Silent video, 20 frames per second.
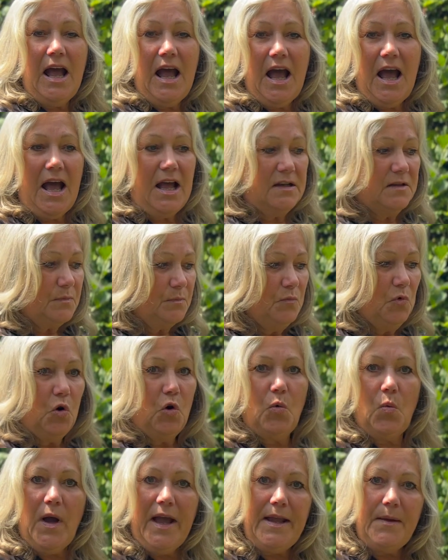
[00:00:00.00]
and more
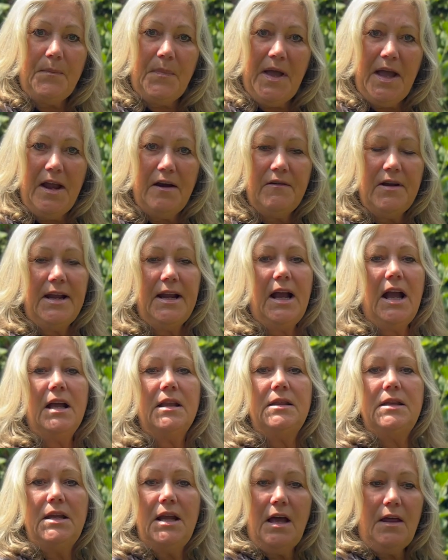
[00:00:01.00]
weight bearing,
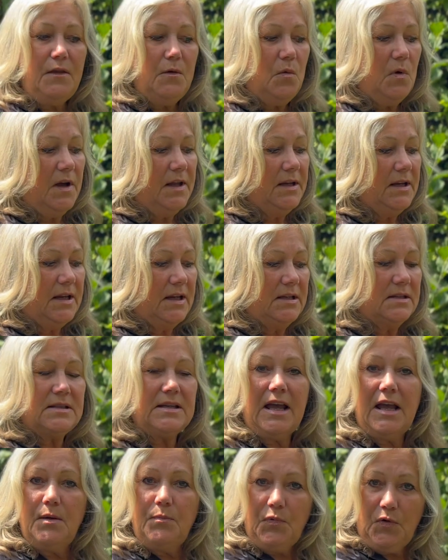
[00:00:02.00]
and the other one is
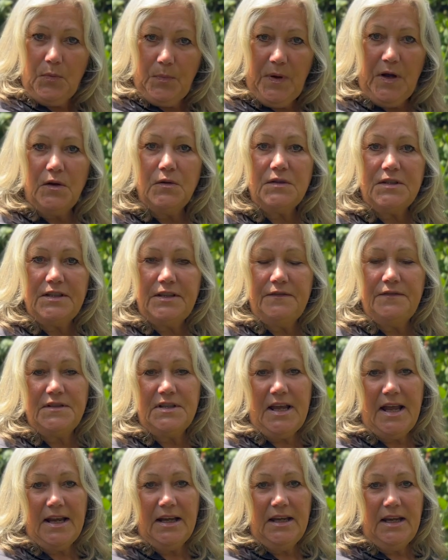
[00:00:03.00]
a propulsive
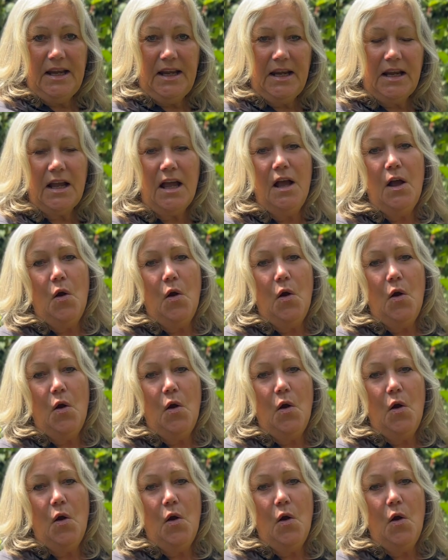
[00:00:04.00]
technique